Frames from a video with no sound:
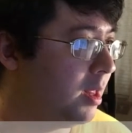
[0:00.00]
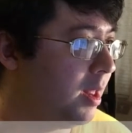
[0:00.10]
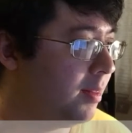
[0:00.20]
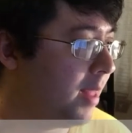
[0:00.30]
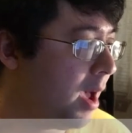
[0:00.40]

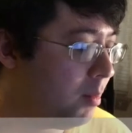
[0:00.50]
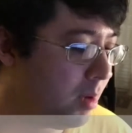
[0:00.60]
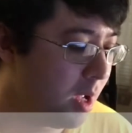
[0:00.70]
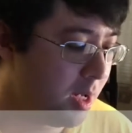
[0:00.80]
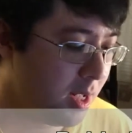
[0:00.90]
And that
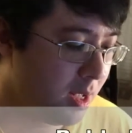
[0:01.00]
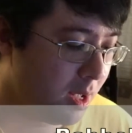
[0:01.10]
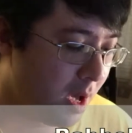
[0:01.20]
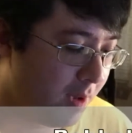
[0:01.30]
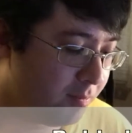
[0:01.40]
one,
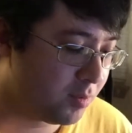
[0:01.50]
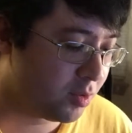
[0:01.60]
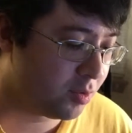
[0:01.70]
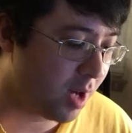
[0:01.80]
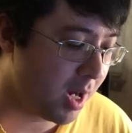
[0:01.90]
I've
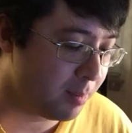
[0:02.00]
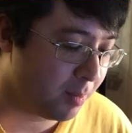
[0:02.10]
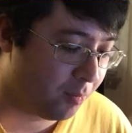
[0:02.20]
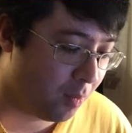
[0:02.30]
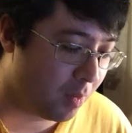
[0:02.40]
tried it
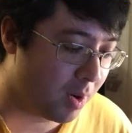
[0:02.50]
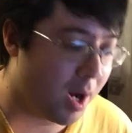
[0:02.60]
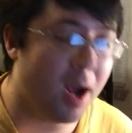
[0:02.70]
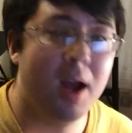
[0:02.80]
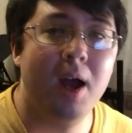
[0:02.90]

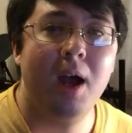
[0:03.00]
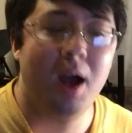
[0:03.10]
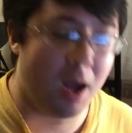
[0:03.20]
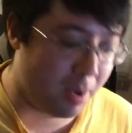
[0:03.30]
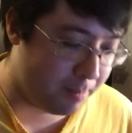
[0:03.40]
before.
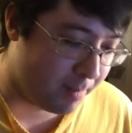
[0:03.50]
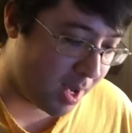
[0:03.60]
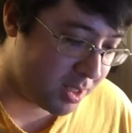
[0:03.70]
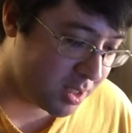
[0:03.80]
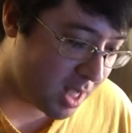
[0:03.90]

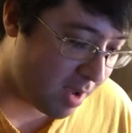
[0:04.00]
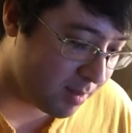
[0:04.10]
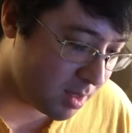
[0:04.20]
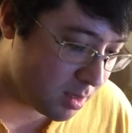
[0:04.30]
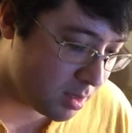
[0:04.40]
I just
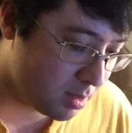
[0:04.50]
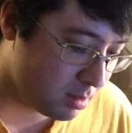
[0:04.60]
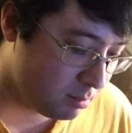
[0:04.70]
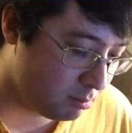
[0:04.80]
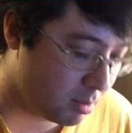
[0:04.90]

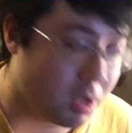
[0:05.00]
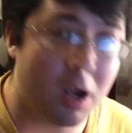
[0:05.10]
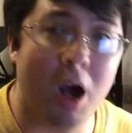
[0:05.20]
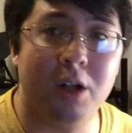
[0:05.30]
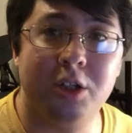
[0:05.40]
haven't
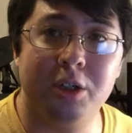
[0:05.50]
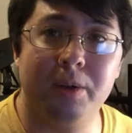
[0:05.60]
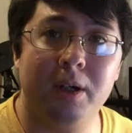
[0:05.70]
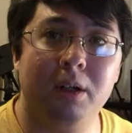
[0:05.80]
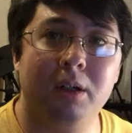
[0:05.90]
gotten
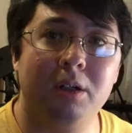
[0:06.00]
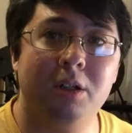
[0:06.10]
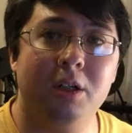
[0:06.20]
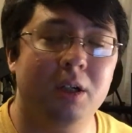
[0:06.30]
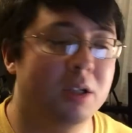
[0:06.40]

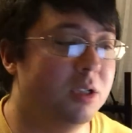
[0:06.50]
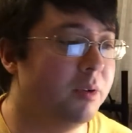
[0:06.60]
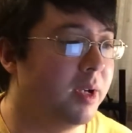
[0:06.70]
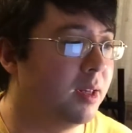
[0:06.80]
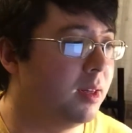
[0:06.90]
to
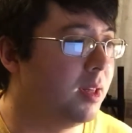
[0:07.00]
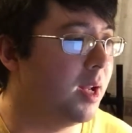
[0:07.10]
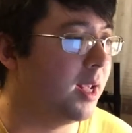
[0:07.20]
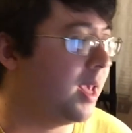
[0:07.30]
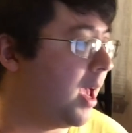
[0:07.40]
doing
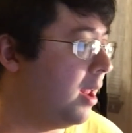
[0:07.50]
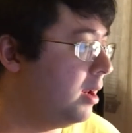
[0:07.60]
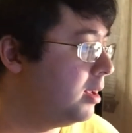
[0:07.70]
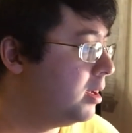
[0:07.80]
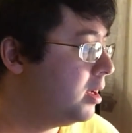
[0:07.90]
that
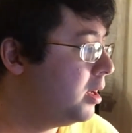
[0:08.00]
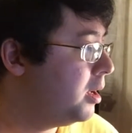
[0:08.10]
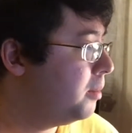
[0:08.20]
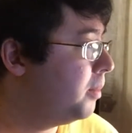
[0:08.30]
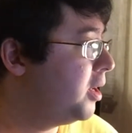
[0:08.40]
again.
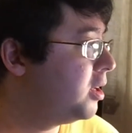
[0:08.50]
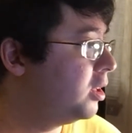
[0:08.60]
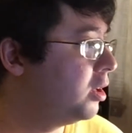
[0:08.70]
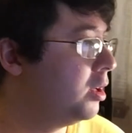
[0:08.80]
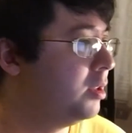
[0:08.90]
But you can
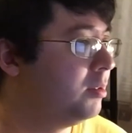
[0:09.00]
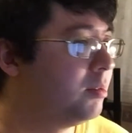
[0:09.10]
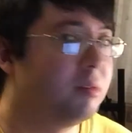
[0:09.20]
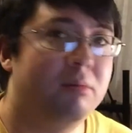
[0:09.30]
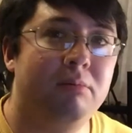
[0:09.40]
learn
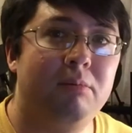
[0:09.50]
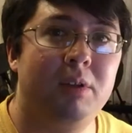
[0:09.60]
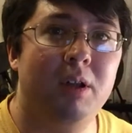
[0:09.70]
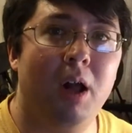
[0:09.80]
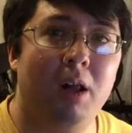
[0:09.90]

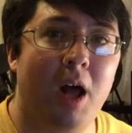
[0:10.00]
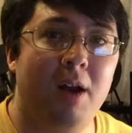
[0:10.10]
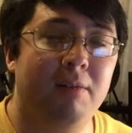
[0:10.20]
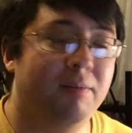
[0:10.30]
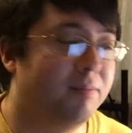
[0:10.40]
a lot
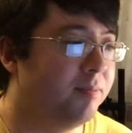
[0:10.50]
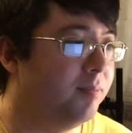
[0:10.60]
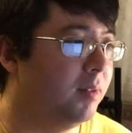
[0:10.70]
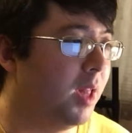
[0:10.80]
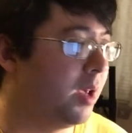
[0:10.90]
of
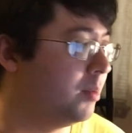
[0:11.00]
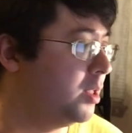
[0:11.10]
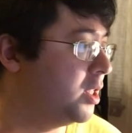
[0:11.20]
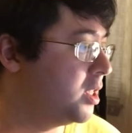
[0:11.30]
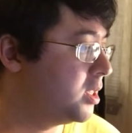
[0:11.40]

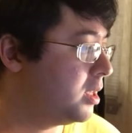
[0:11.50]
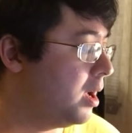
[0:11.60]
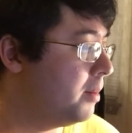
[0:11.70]
languages.